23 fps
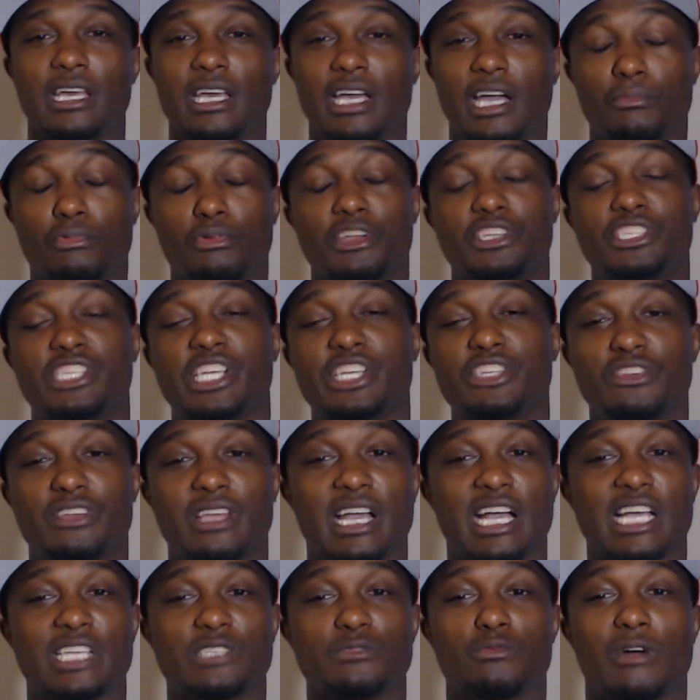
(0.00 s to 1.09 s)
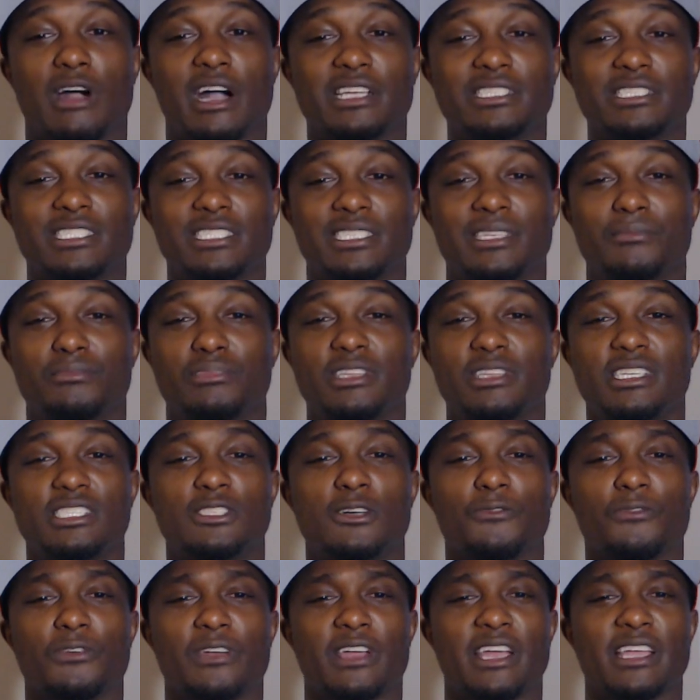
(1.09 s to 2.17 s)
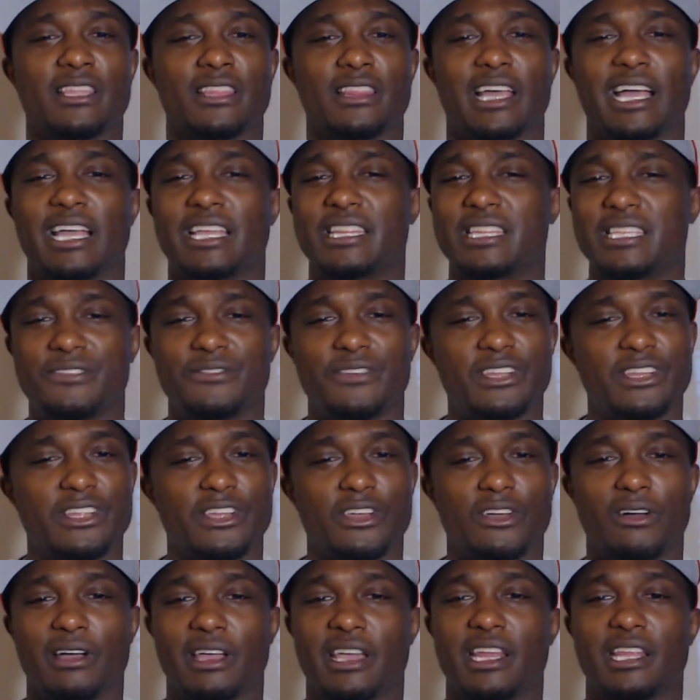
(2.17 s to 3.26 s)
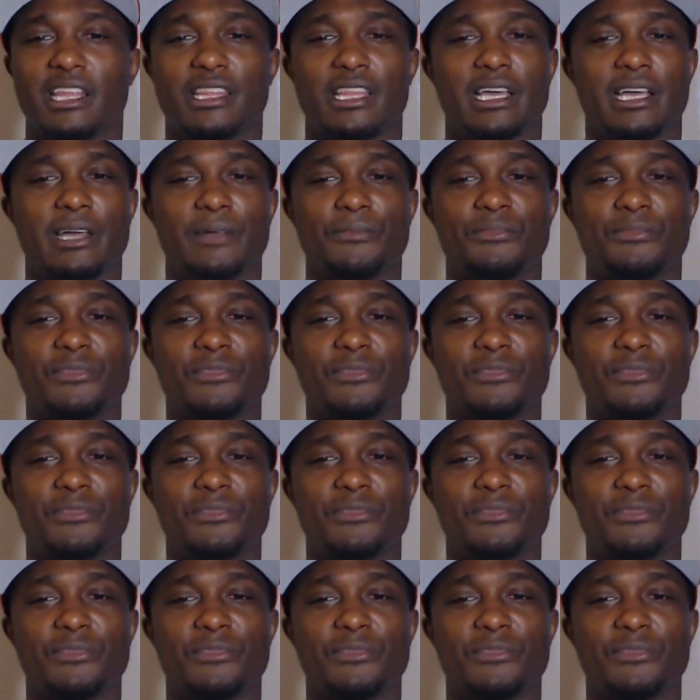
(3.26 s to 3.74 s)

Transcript: I appreciate you guys watching, and please don't forget to like this video. I get a